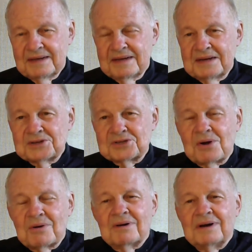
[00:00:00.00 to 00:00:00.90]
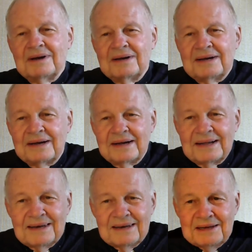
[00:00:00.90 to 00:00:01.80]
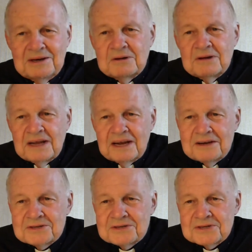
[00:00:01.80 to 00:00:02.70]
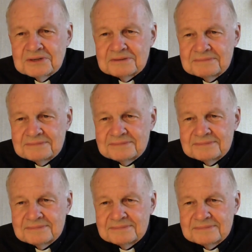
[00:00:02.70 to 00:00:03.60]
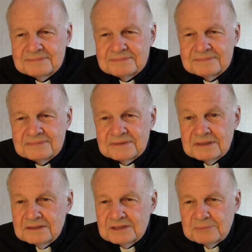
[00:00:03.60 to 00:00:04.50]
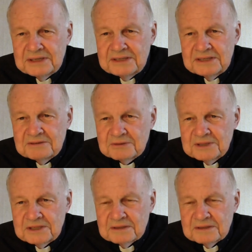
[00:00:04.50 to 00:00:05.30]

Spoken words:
So a little answer is a big deal for me.